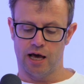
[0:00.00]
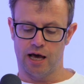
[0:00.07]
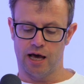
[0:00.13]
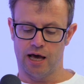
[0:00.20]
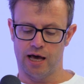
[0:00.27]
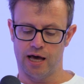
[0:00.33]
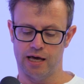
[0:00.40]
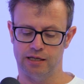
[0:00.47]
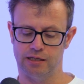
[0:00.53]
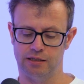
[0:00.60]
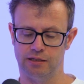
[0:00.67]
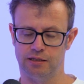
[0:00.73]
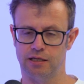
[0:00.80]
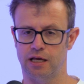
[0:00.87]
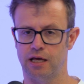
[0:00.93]

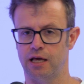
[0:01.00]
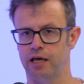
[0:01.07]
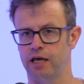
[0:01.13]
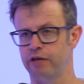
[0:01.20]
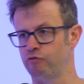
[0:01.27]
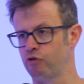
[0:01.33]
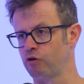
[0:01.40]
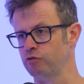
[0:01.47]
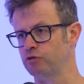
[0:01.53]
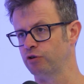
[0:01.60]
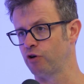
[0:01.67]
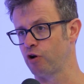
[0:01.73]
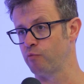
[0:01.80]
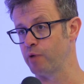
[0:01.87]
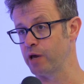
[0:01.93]
And he recruited a
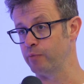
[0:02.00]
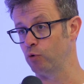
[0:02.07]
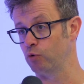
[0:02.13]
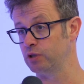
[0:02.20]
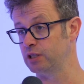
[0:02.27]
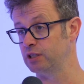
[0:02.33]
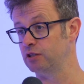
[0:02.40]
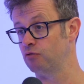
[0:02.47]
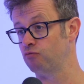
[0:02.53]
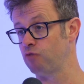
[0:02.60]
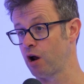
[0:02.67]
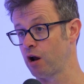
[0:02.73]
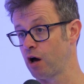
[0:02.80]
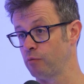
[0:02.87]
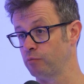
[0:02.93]
group of people, this is in the
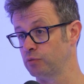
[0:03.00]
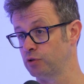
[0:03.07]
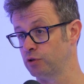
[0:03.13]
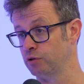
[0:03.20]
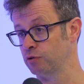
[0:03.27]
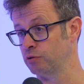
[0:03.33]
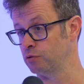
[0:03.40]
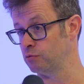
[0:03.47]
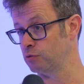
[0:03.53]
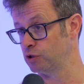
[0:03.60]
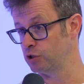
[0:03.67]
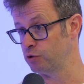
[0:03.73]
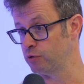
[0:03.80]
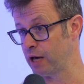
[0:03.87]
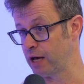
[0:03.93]
run-up to the
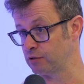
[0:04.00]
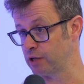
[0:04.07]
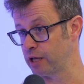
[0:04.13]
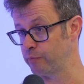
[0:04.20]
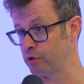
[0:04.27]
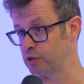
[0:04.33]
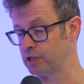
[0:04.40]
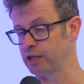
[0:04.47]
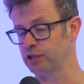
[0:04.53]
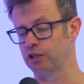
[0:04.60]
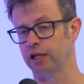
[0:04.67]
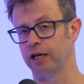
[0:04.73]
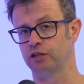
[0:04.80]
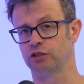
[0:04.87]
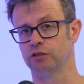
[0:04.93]
2008 presidential
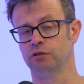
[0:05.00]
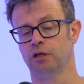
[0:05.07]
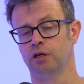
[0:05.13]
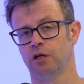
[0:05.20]
election,